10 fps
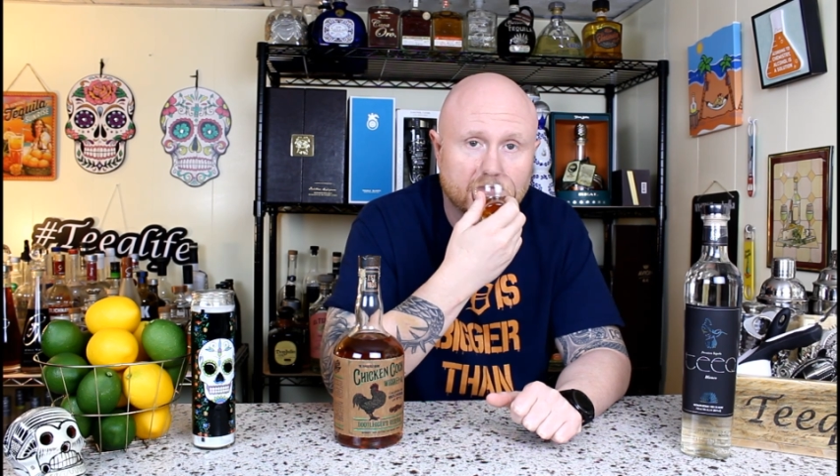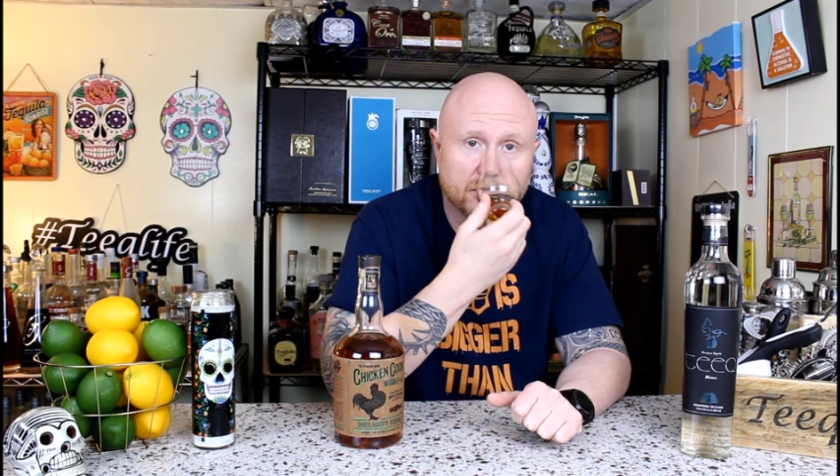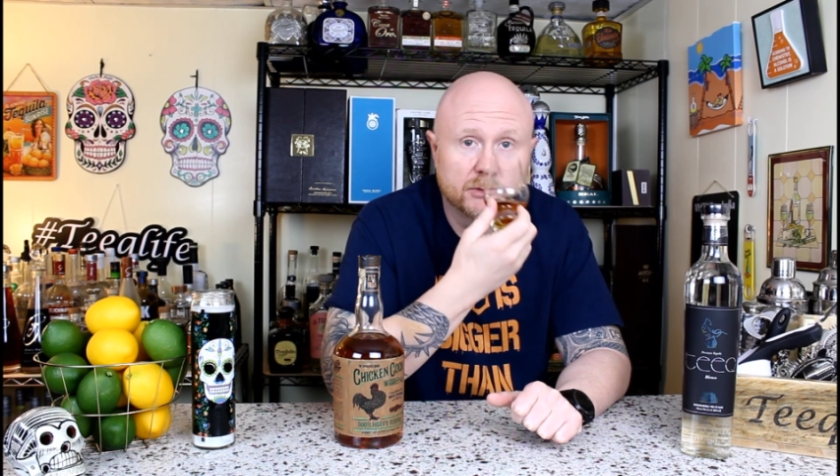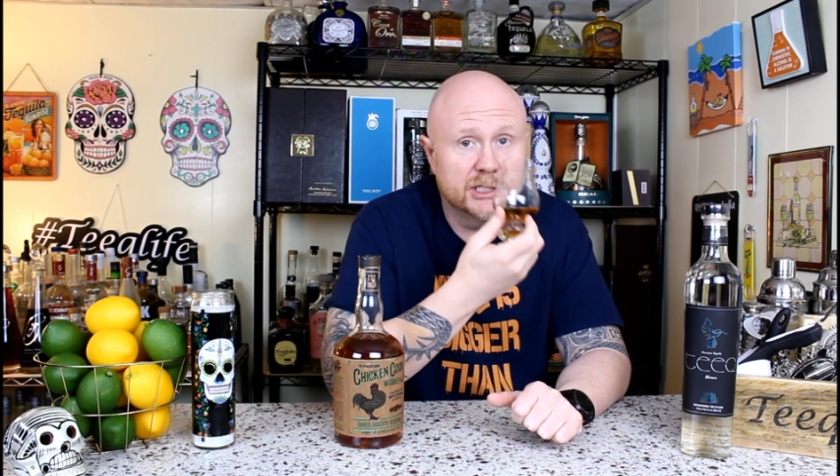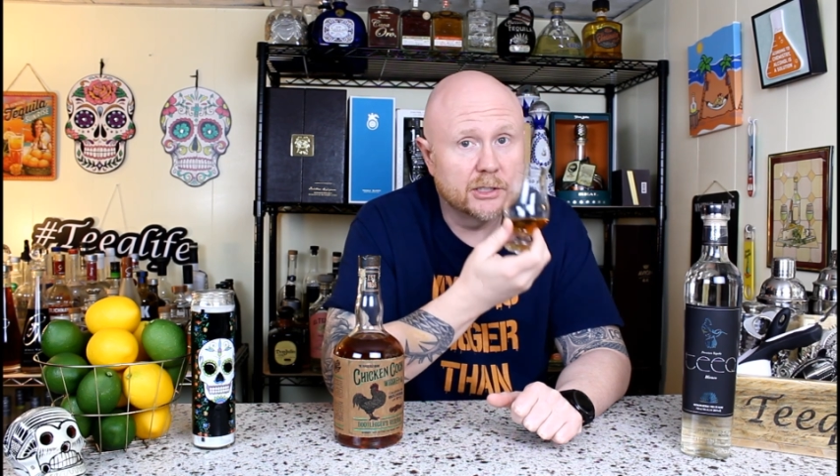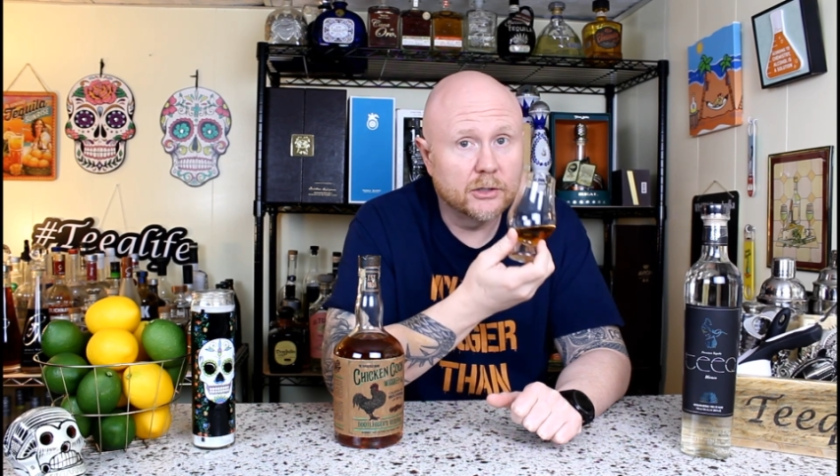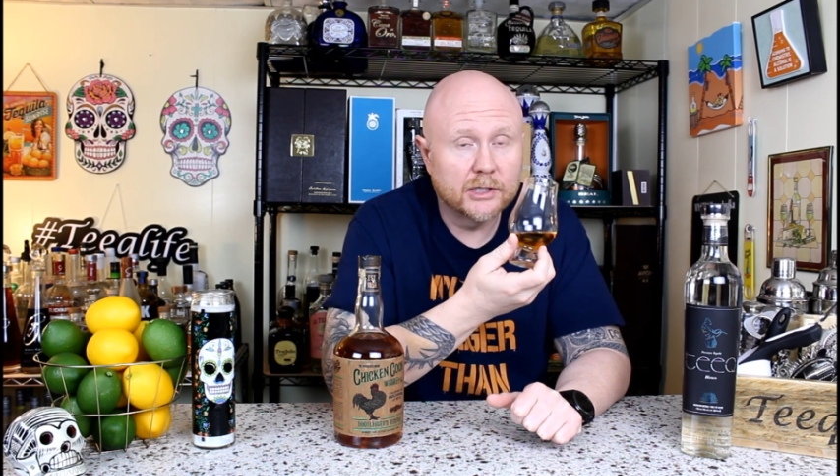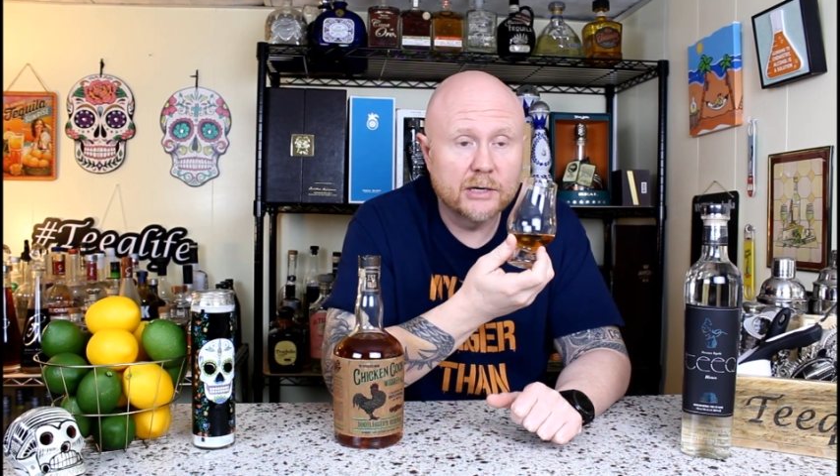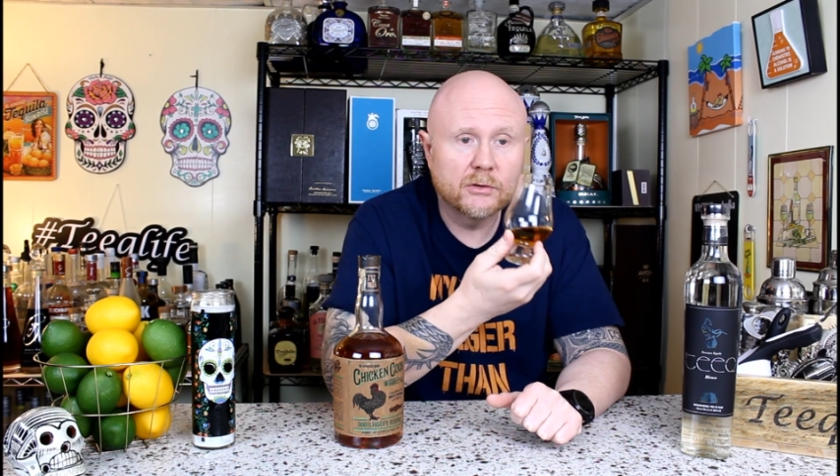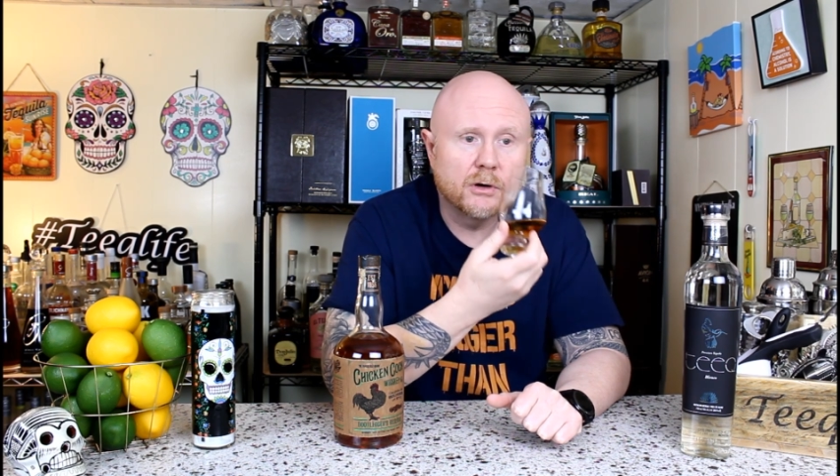there is a
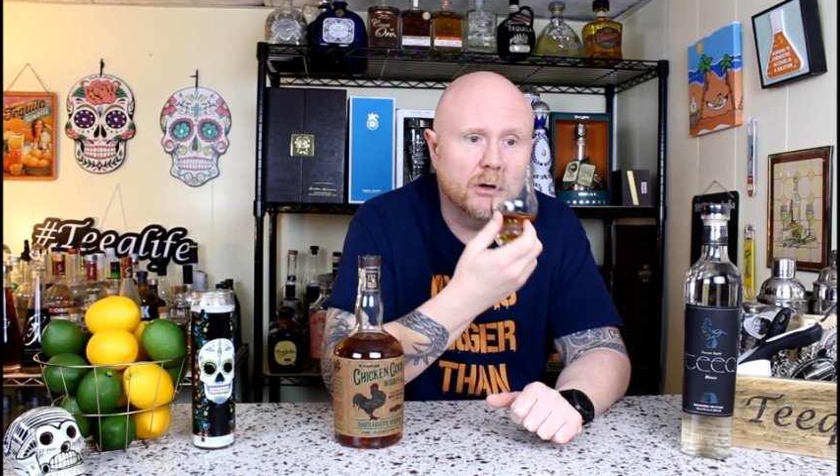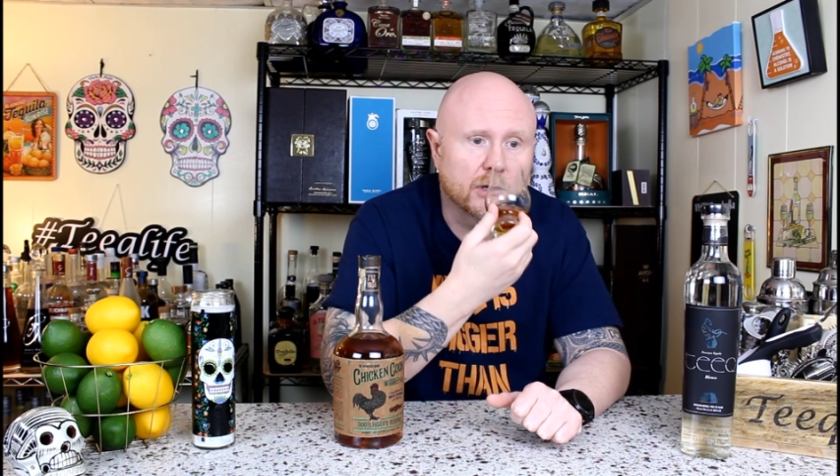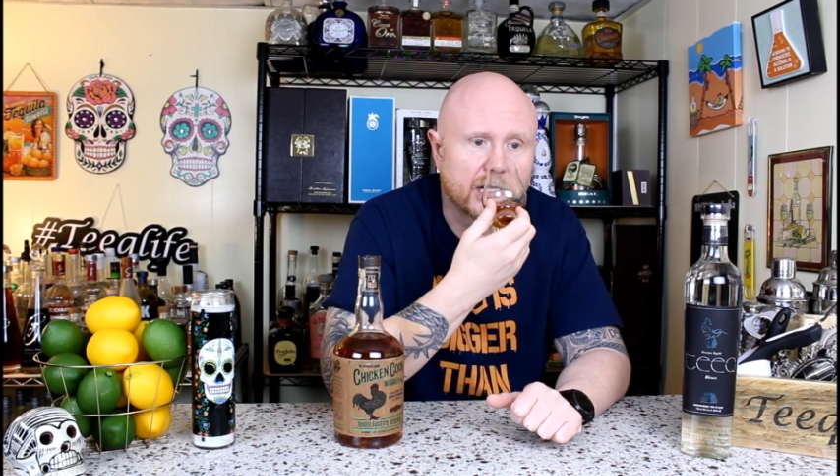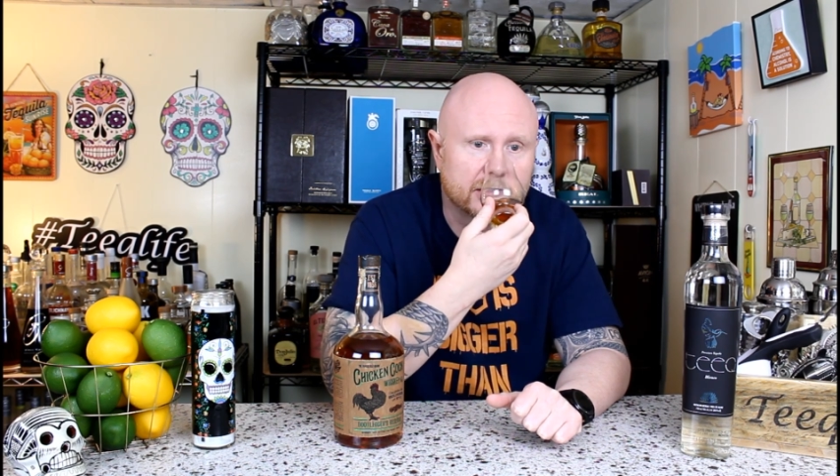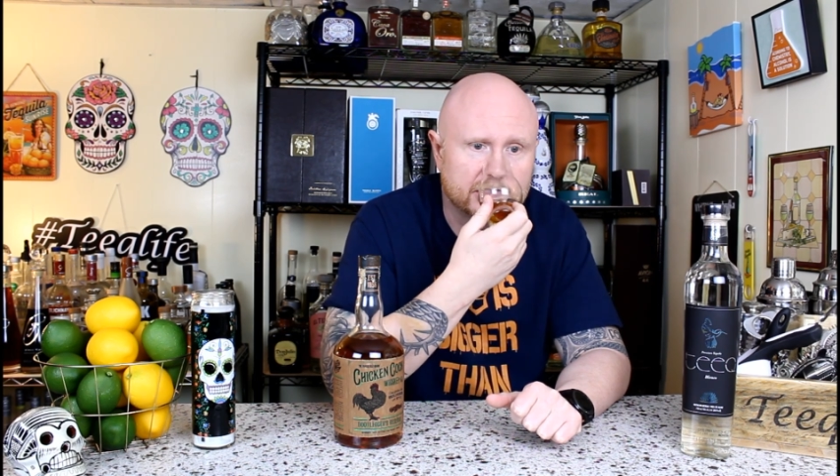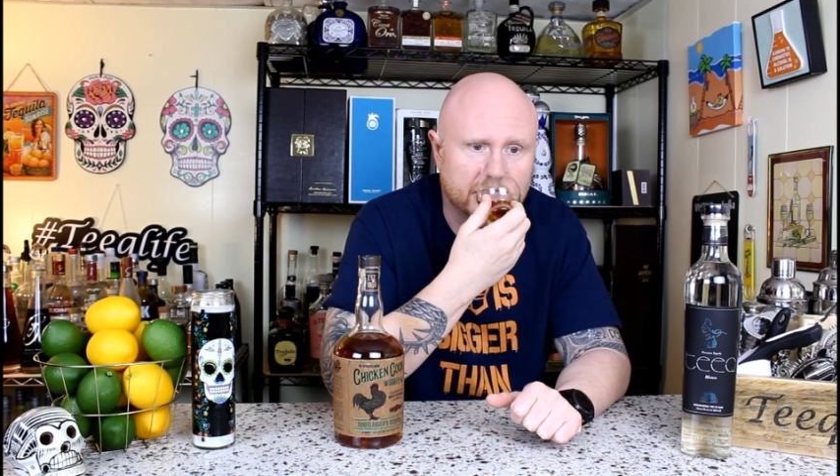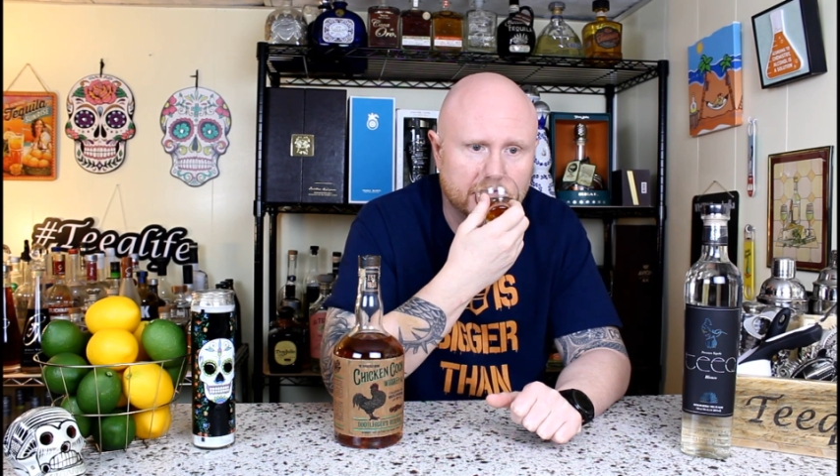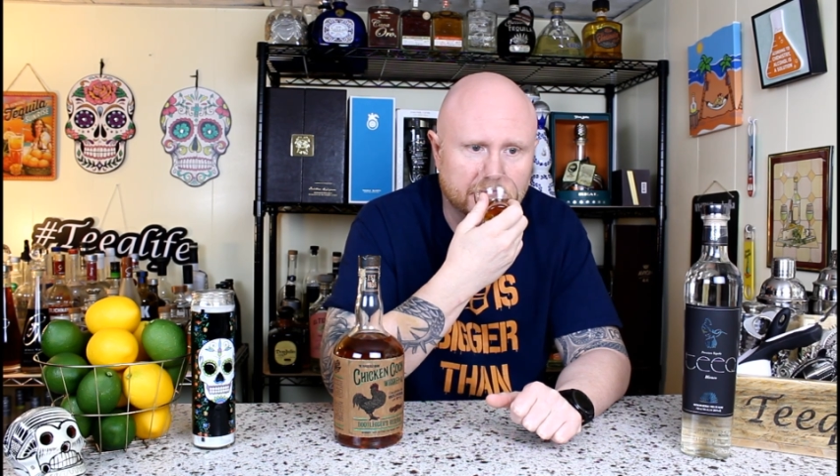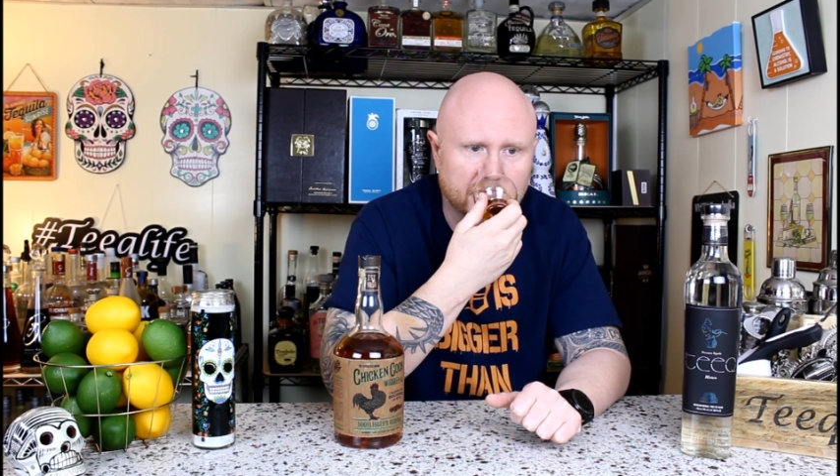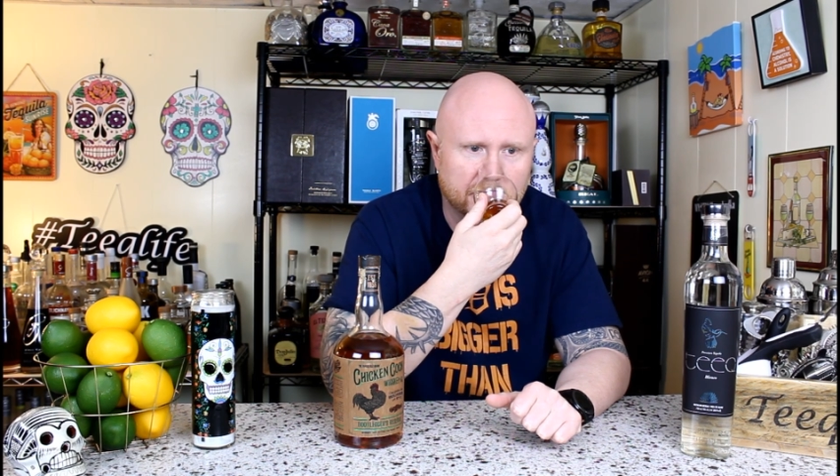good alcohol content
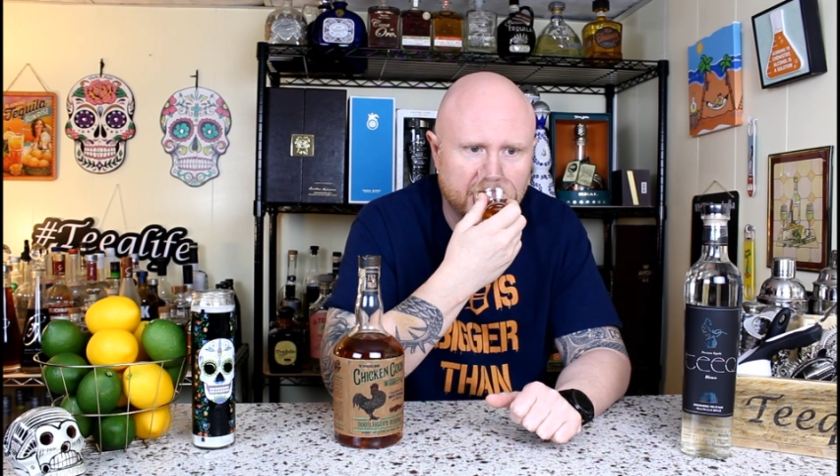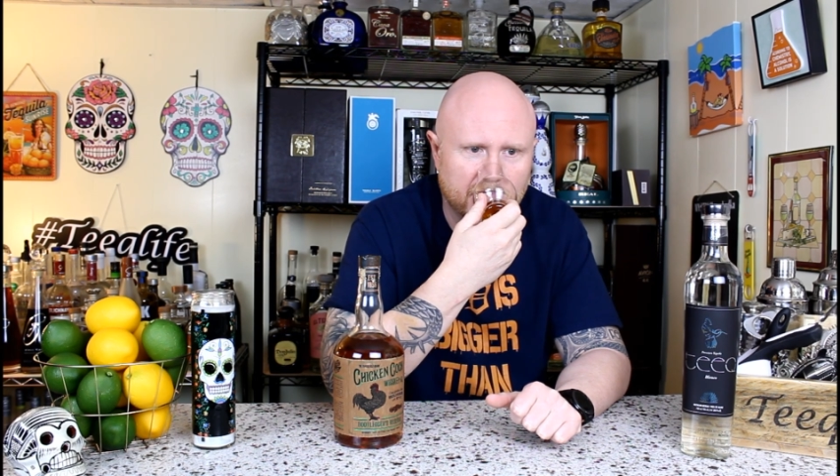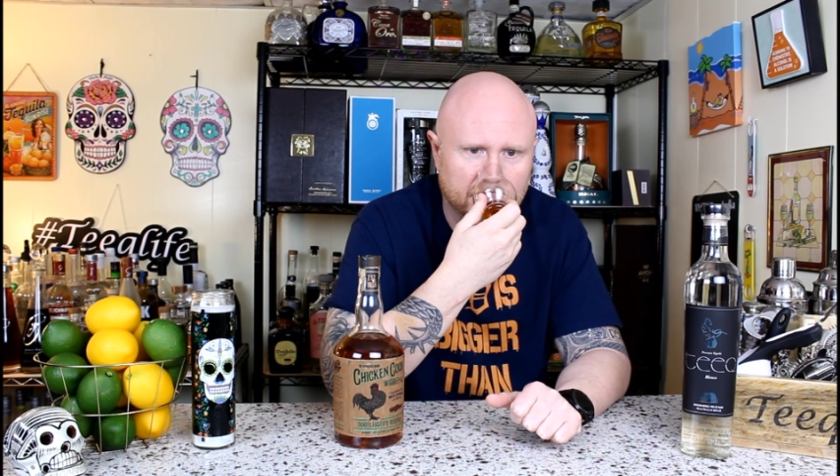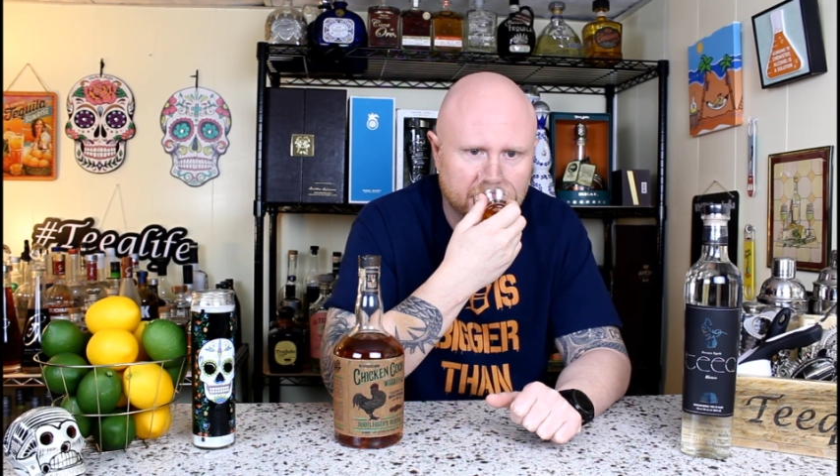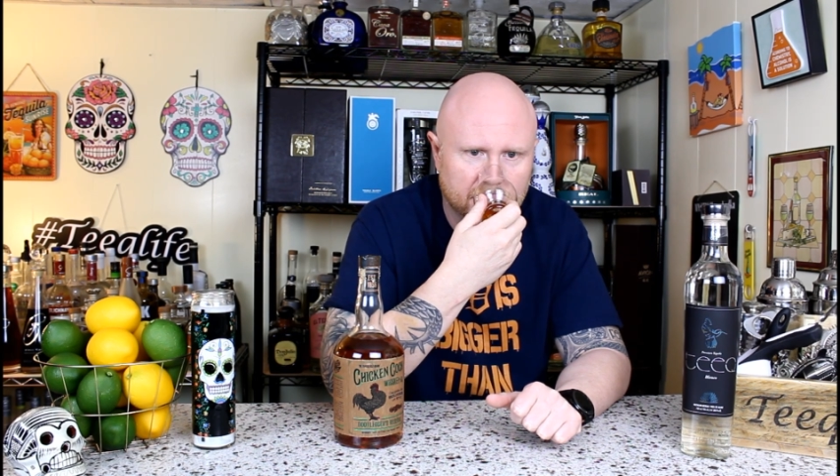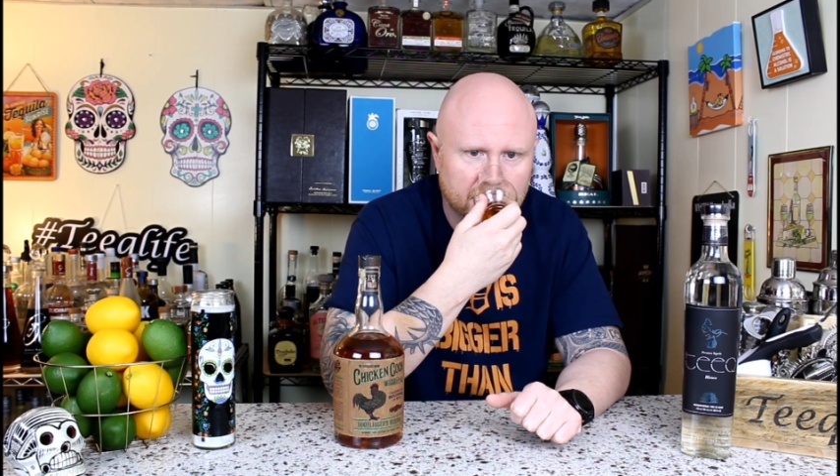in it, but man,